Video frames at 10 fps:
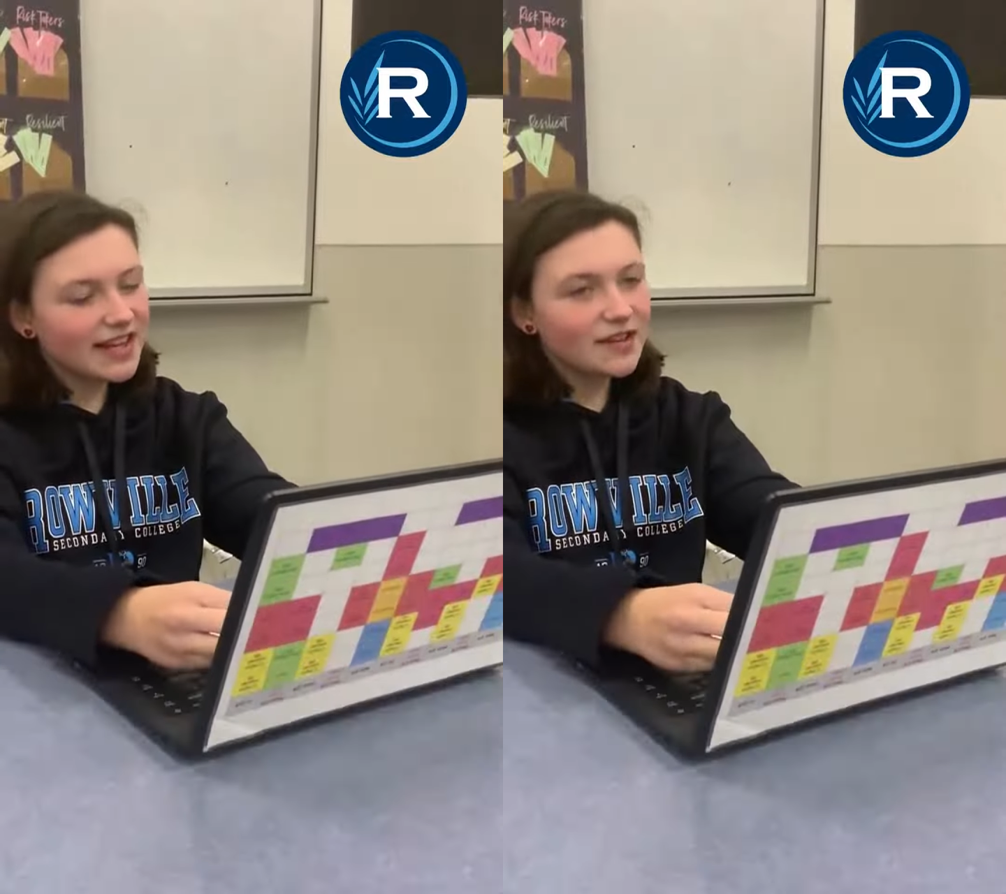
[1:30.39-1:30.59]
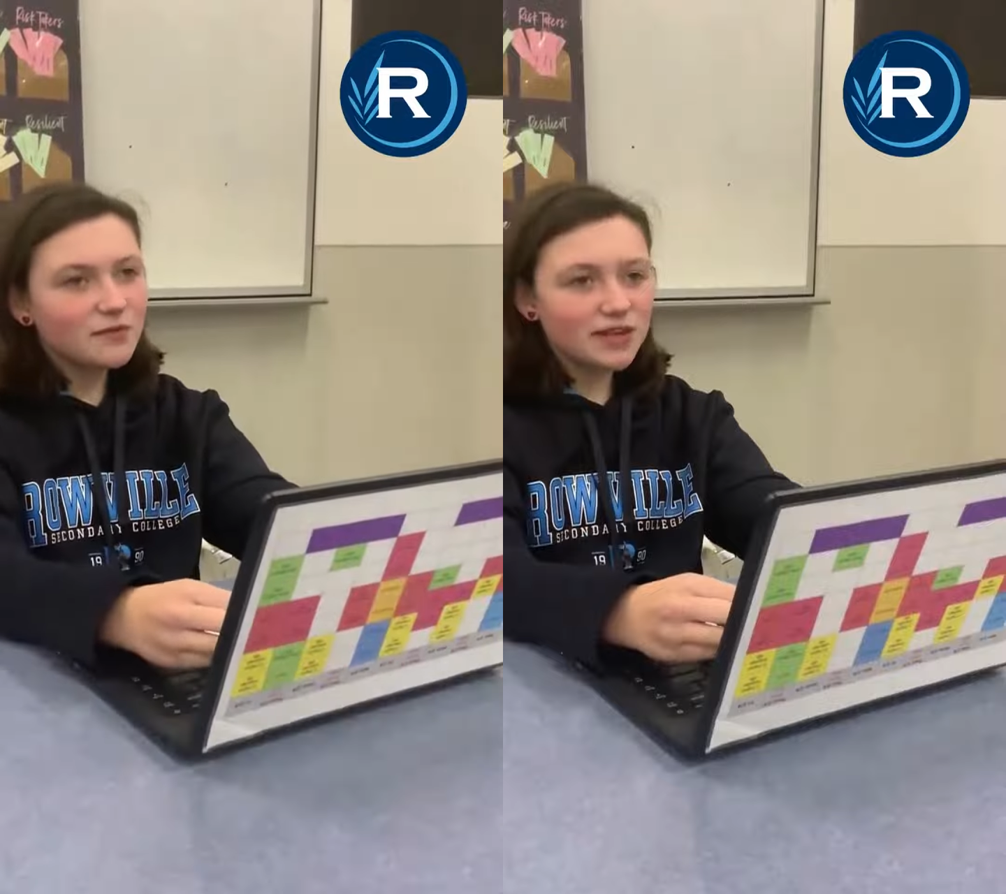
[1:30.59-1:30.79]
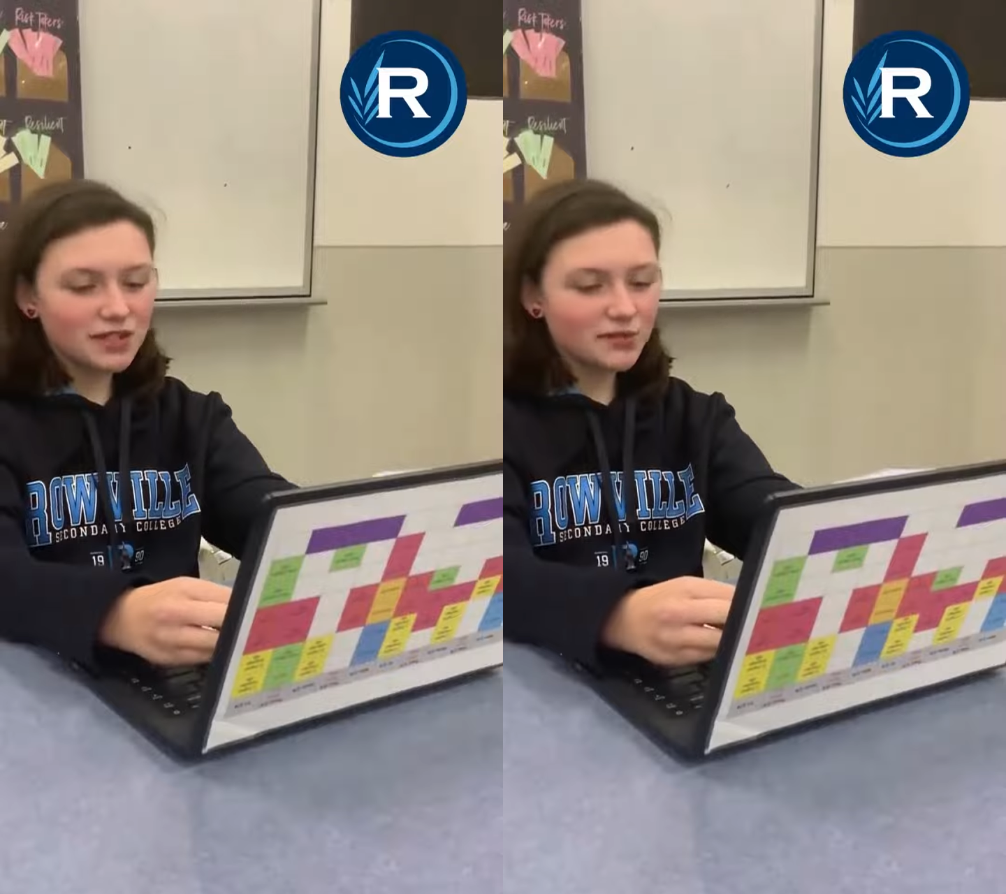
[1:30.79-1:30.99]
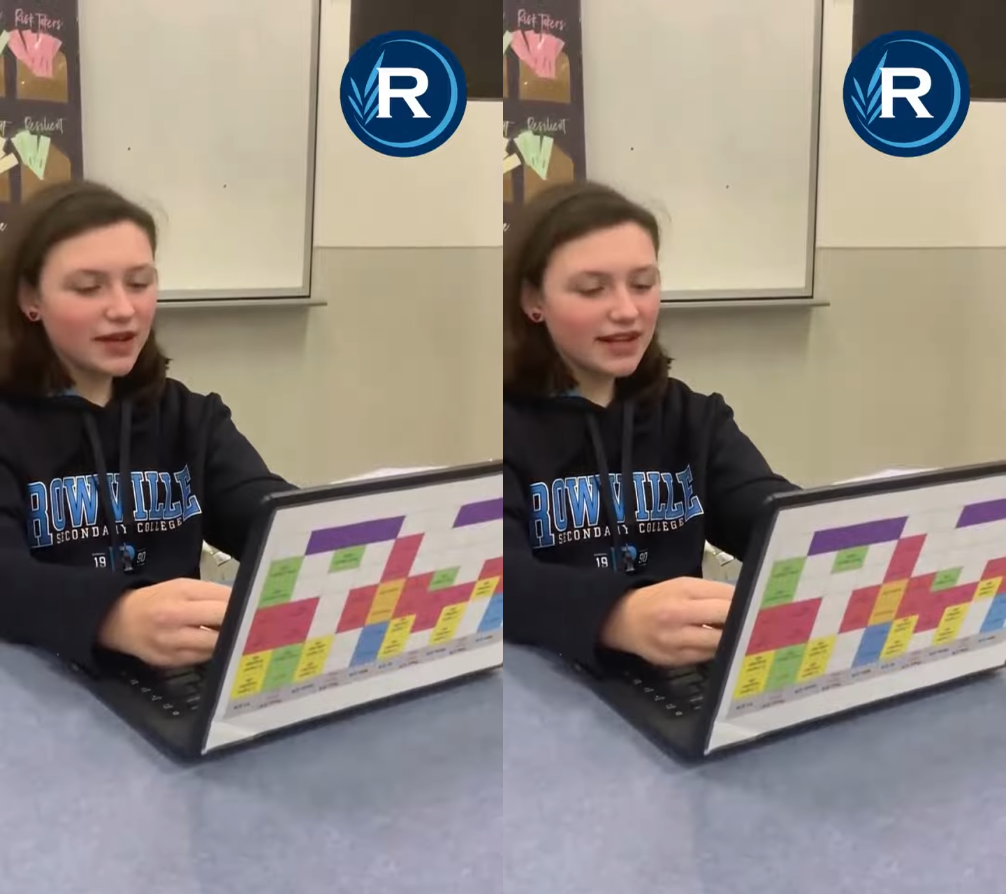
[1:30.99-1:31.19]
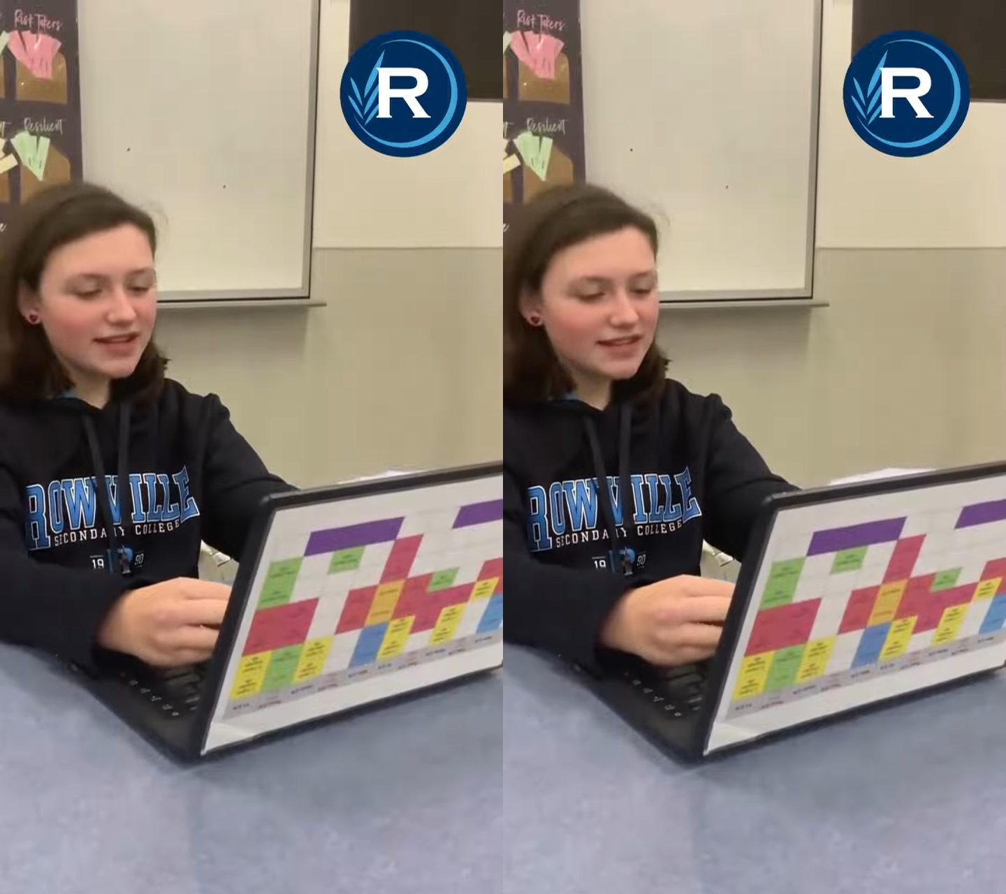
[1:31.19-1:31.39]
in which
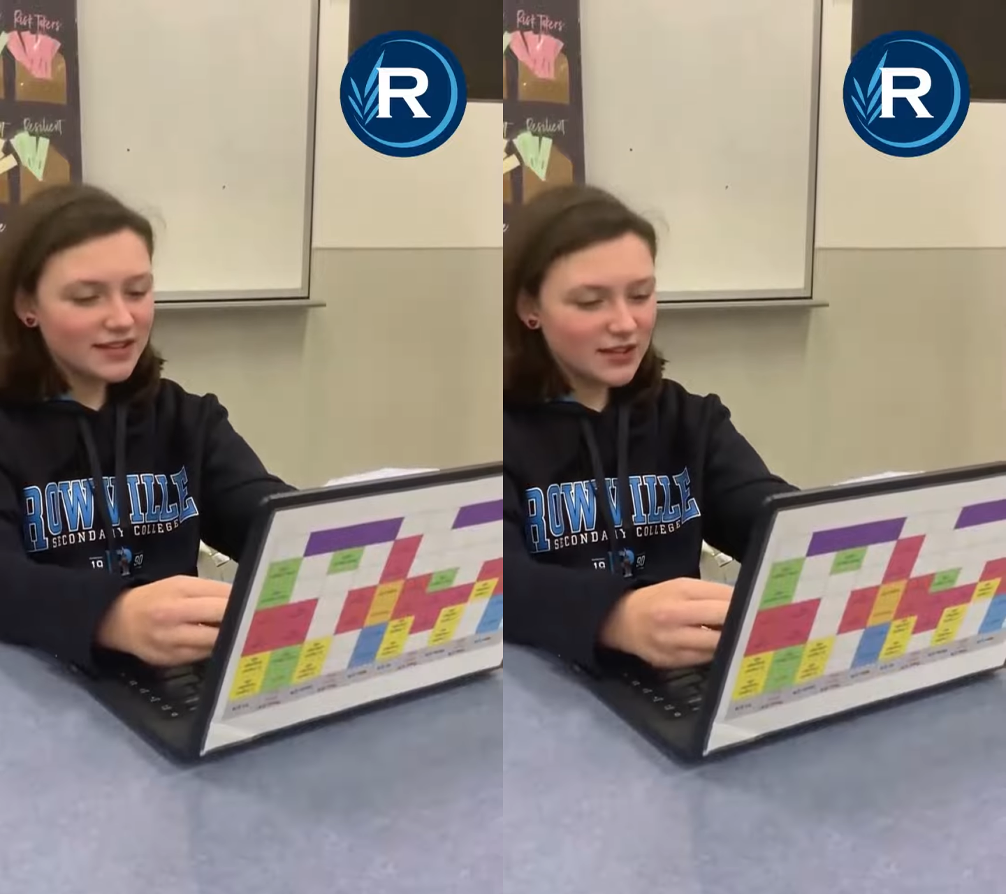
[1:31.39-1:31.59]
readers